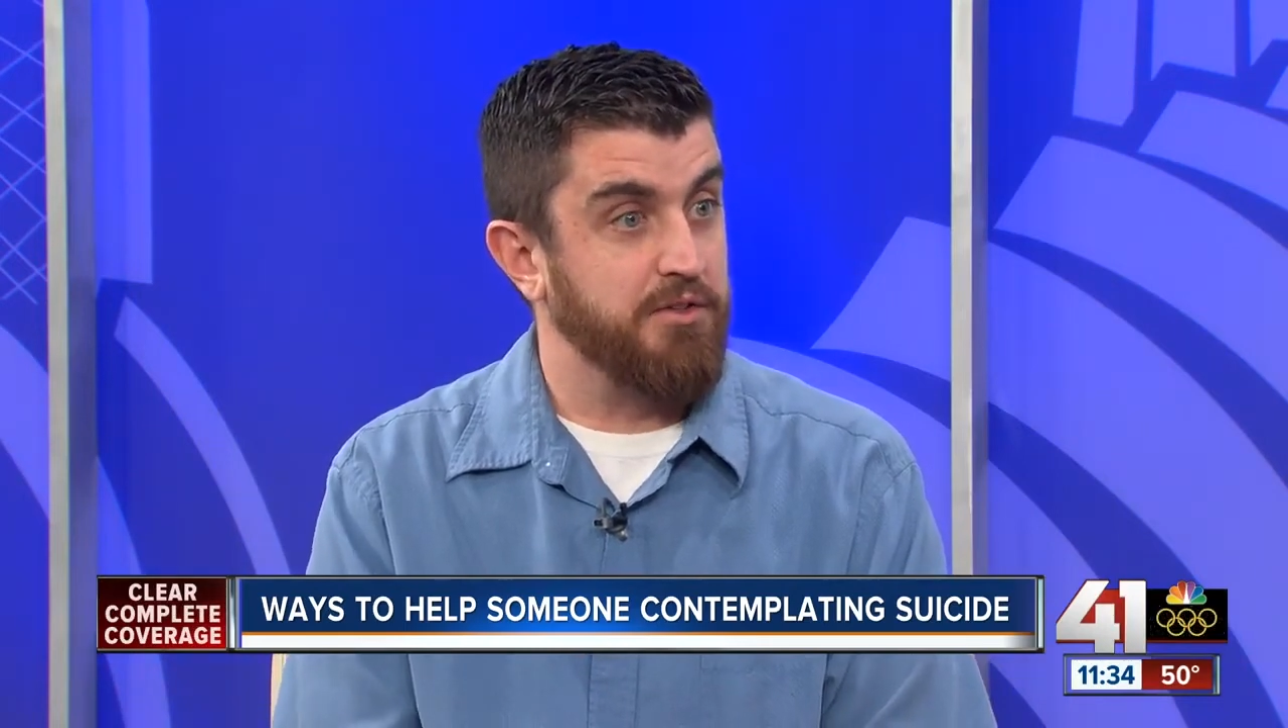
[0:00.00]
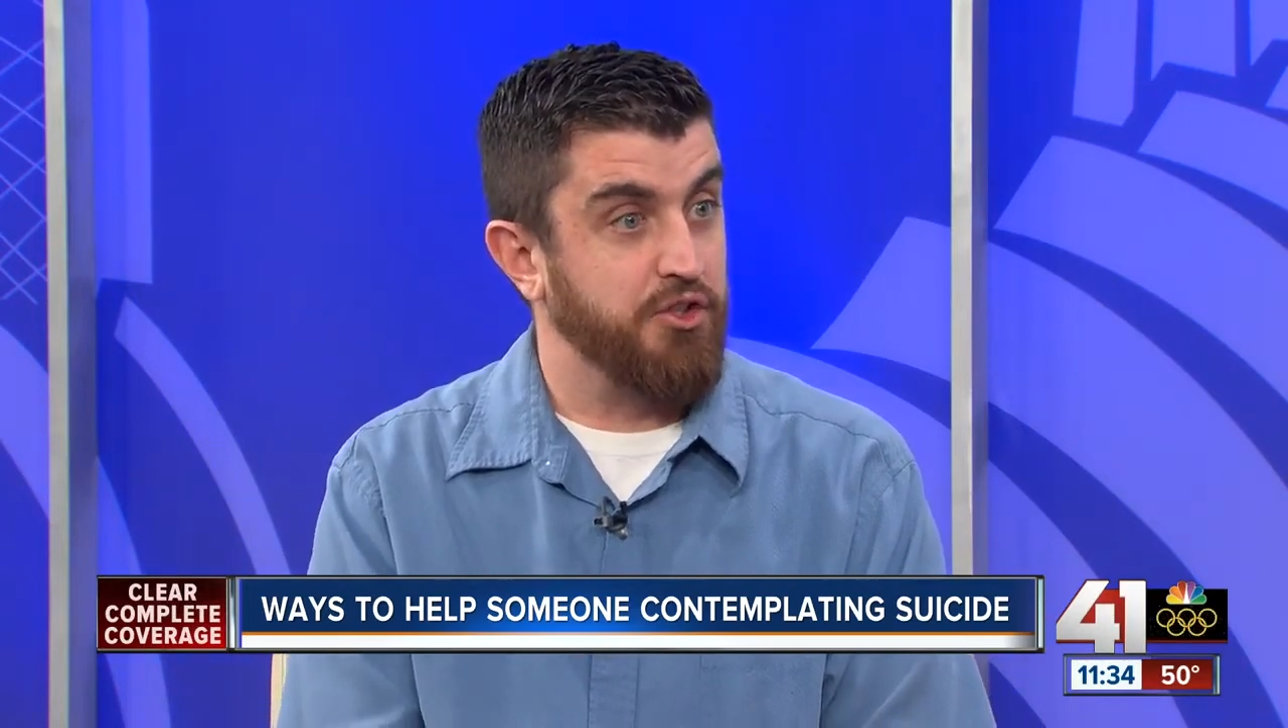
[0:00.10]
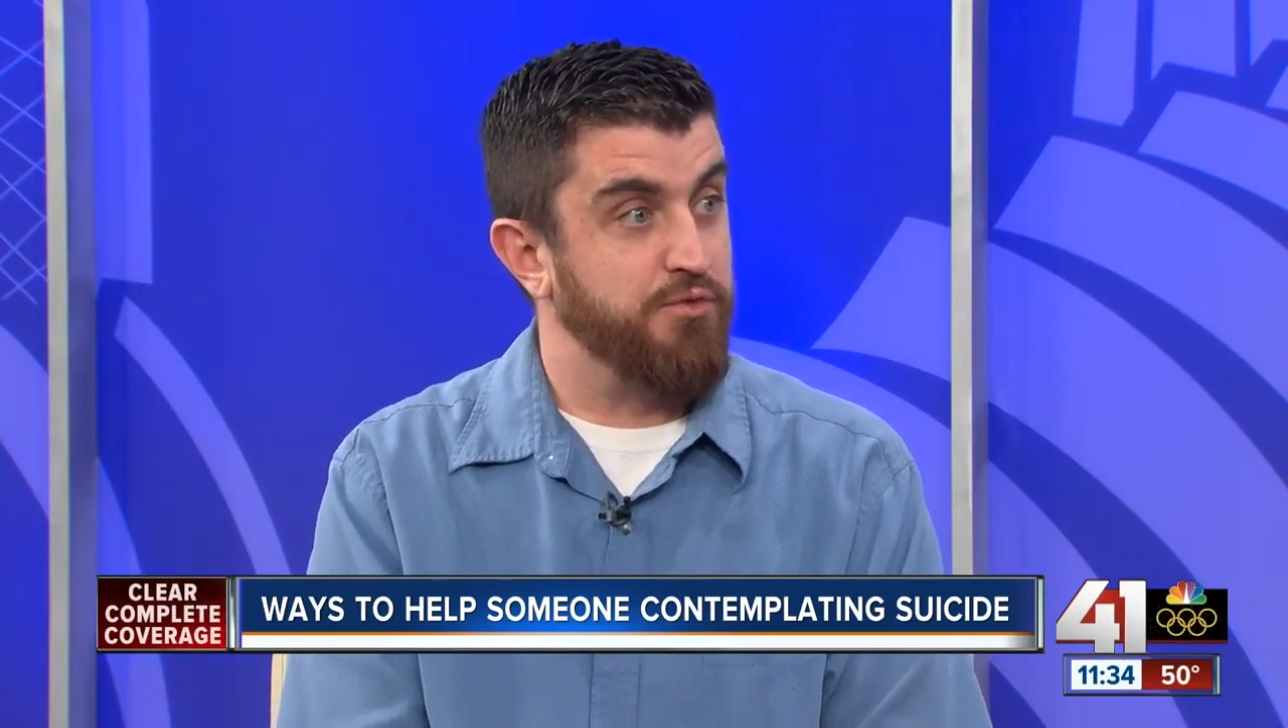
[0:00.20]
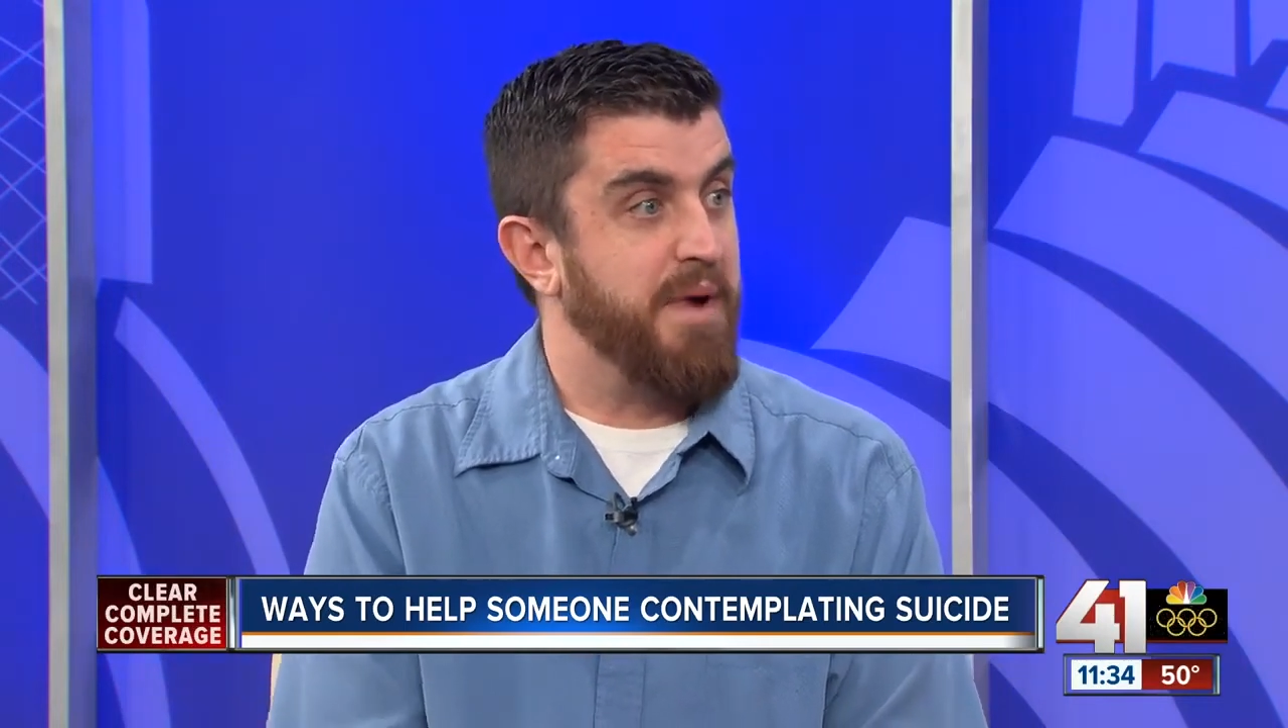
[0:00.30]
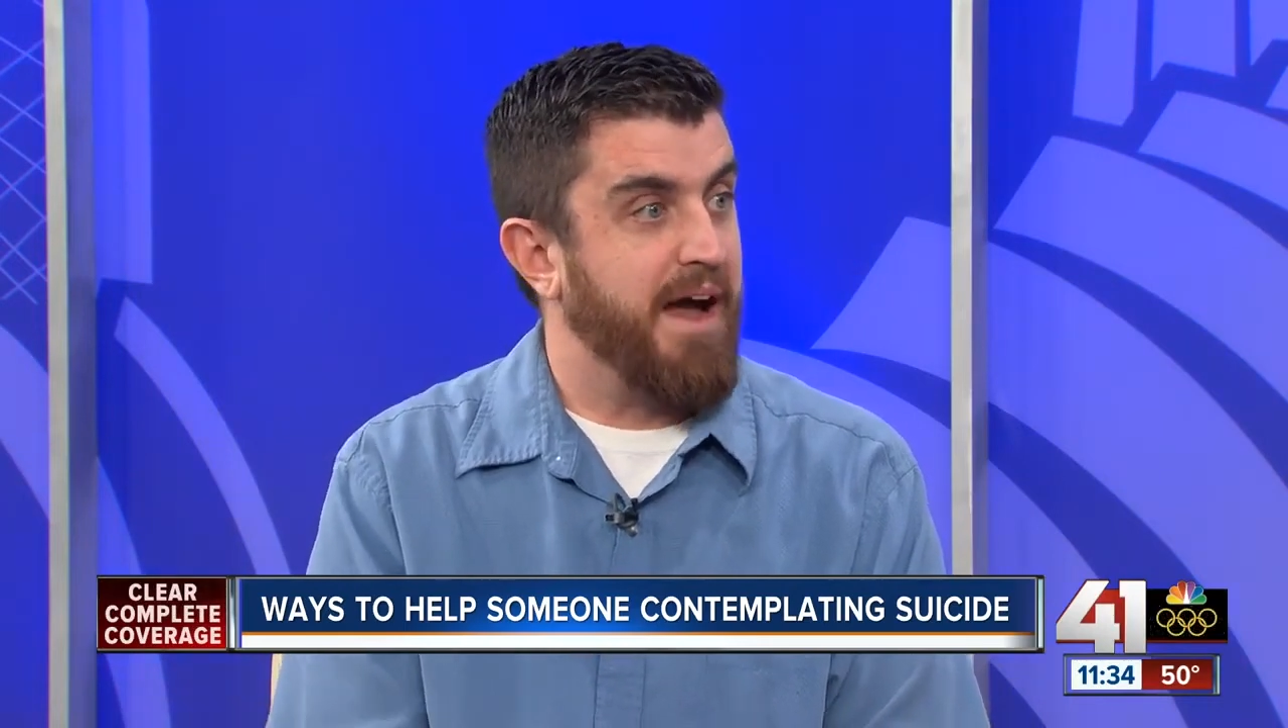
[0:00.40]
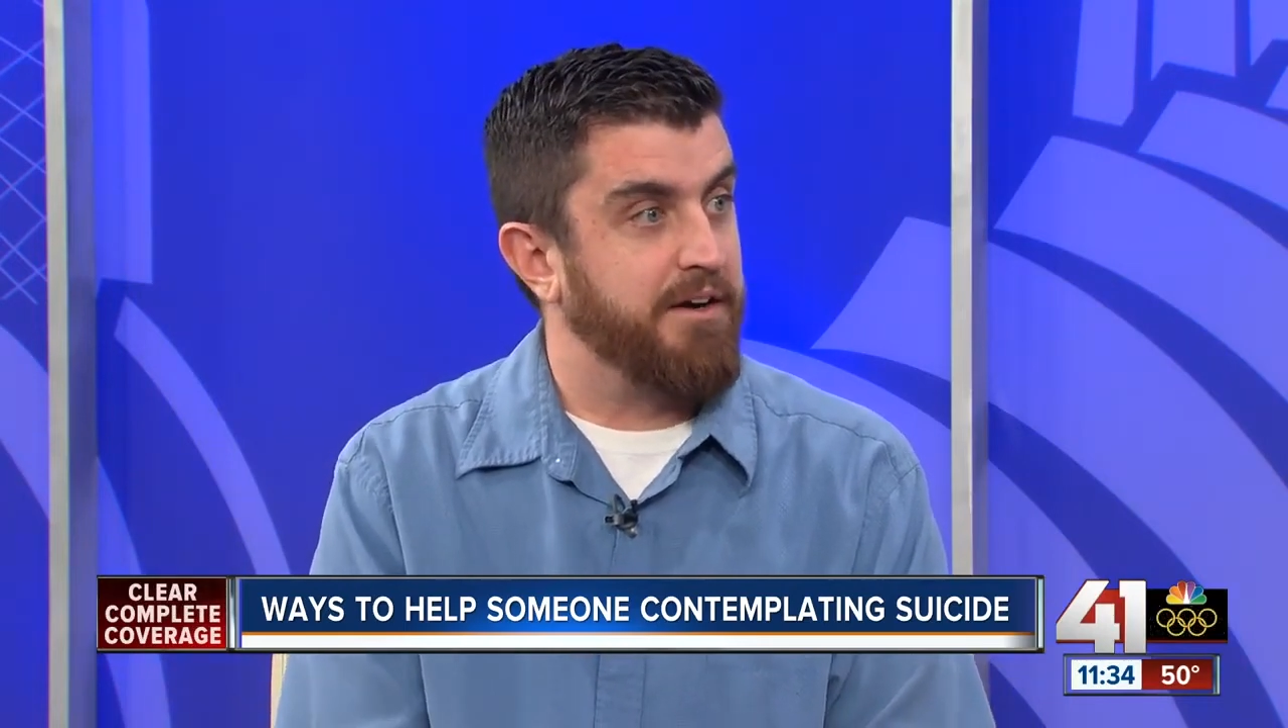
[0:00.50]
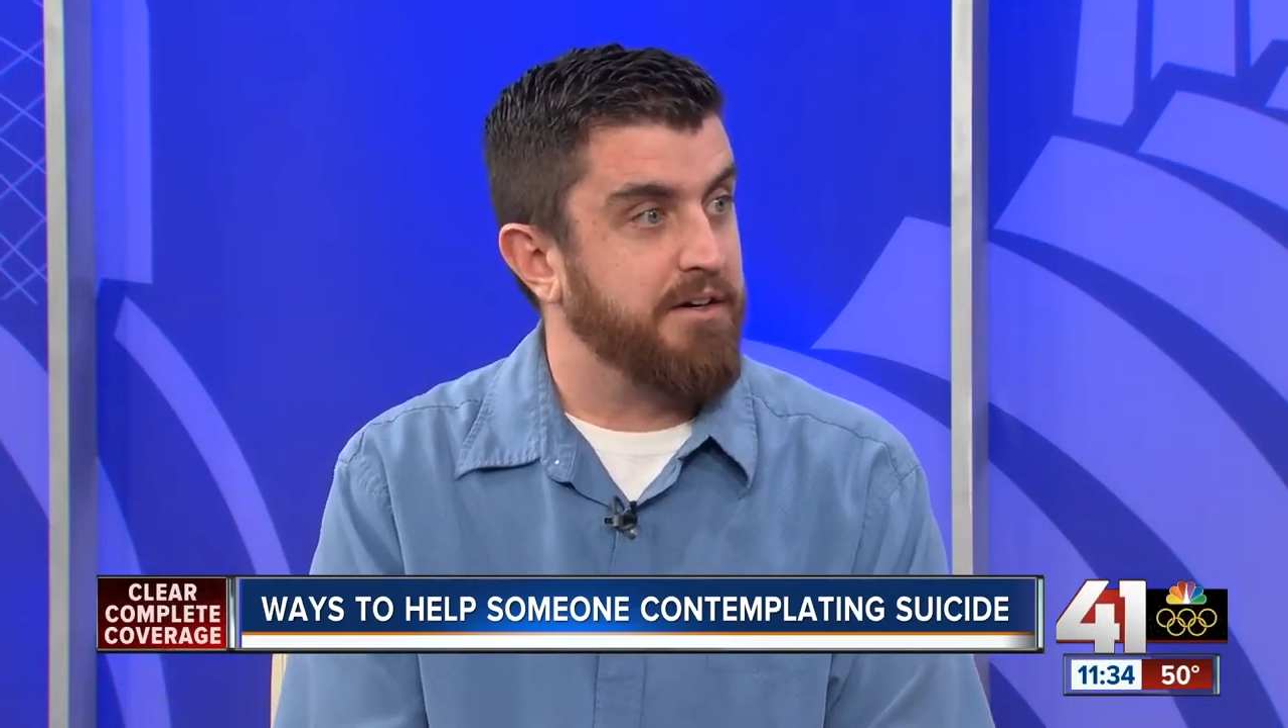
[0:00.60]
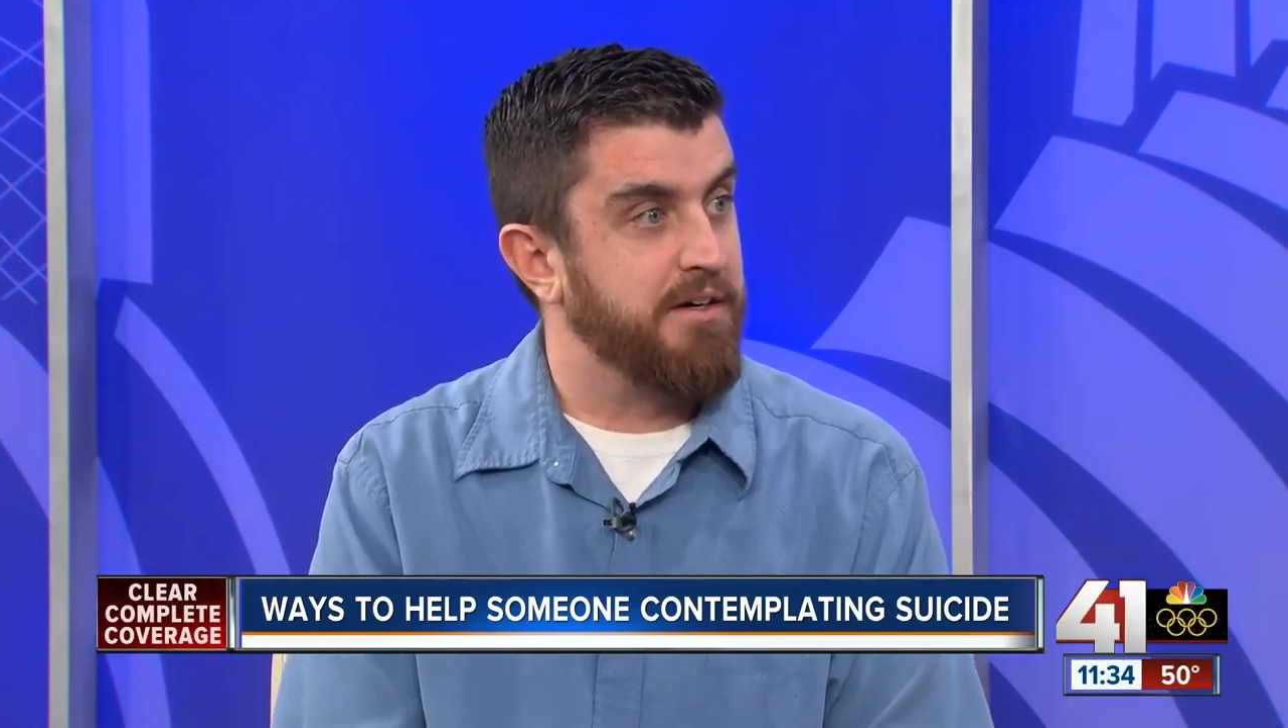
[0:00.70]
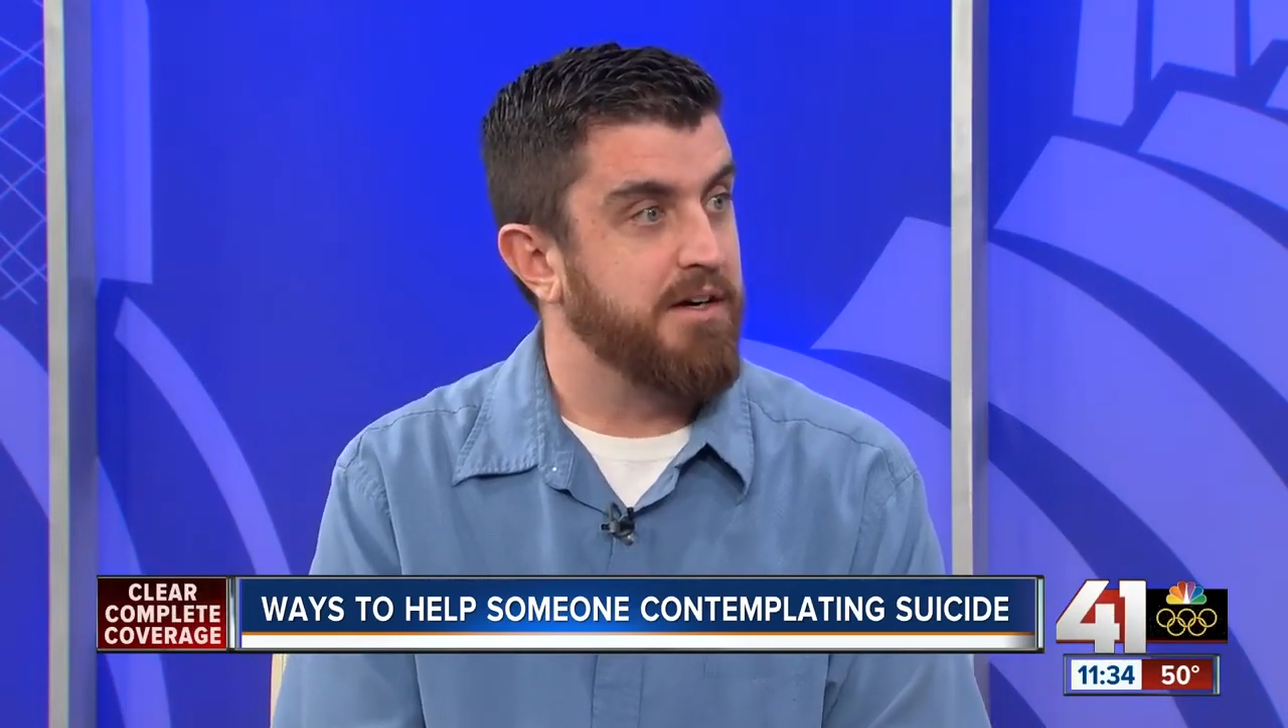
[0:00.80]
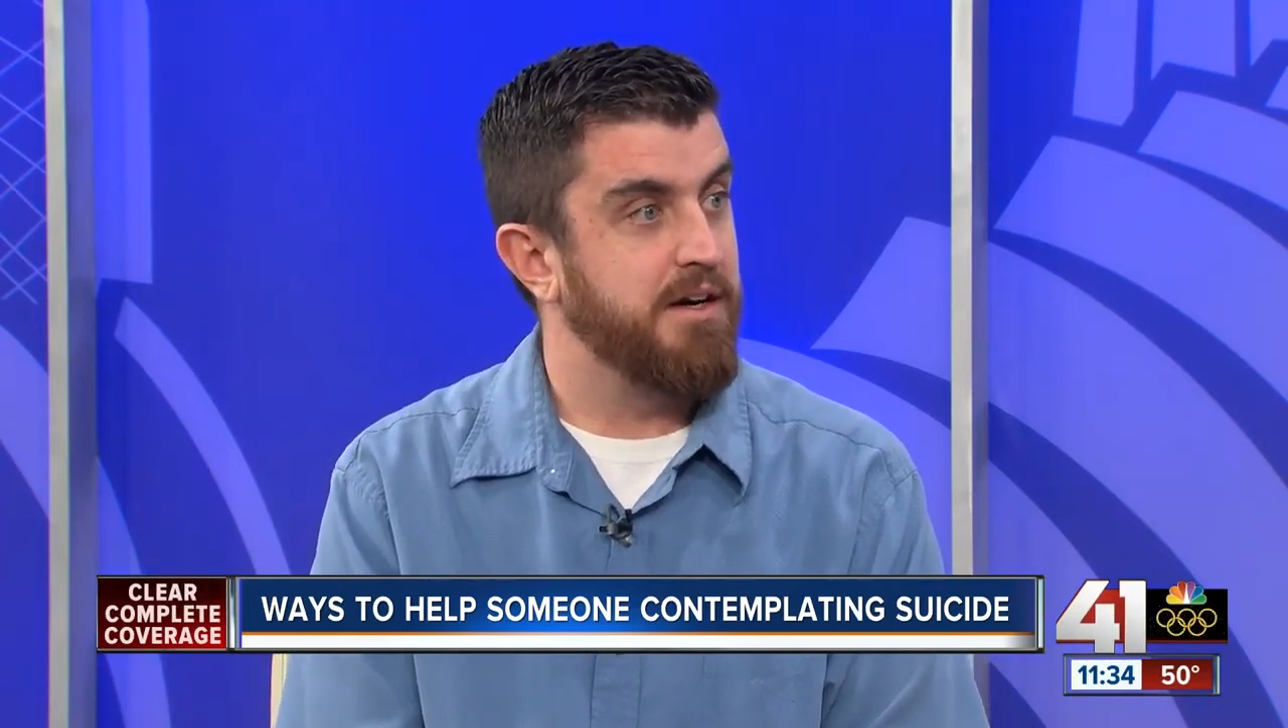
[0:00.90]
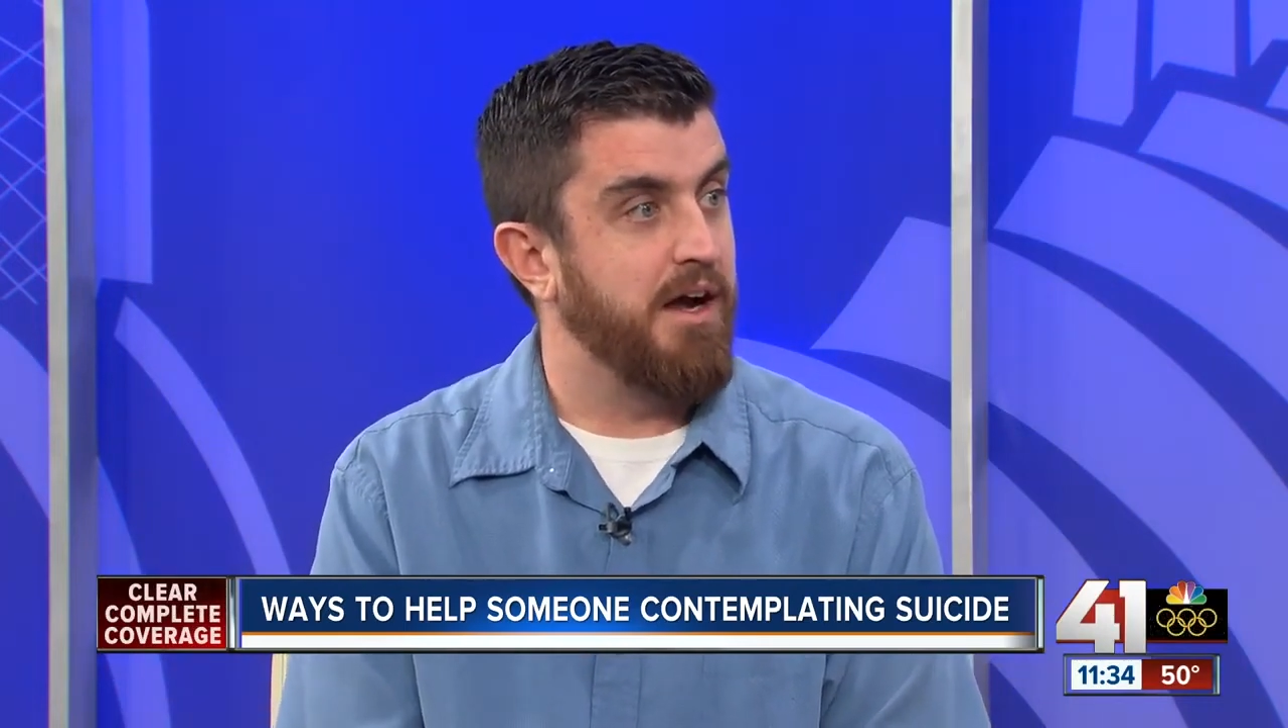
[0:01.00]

you matter.